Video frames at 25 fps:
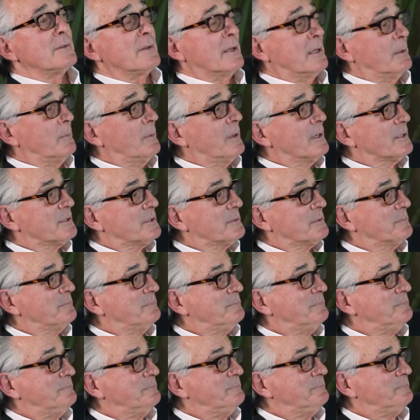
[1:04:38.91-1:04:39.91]
And he was.
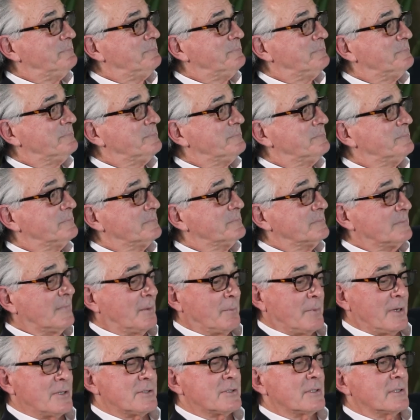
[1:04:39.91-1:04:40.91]

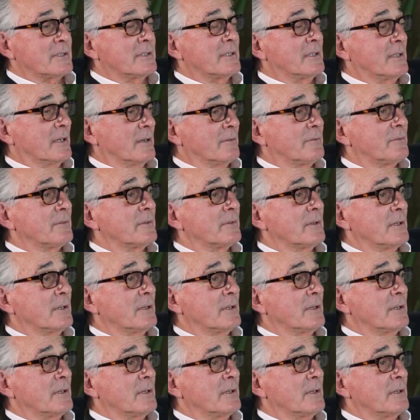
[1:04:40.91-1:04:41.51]
Amazingly enough,